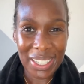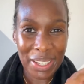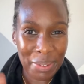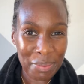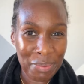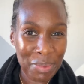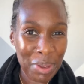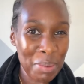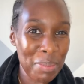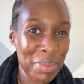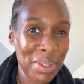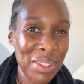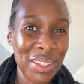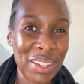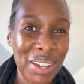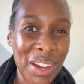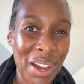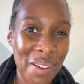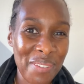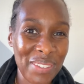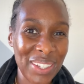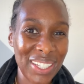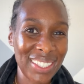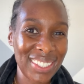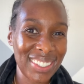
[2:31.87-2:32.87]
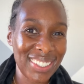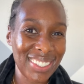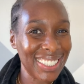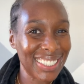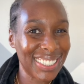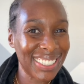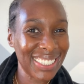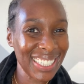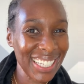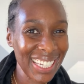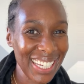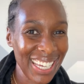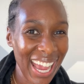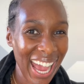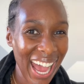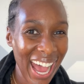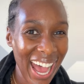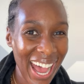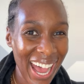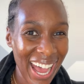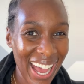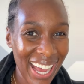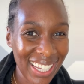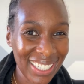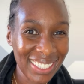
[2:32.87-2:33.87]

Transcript: Meet me in the comments. See ya!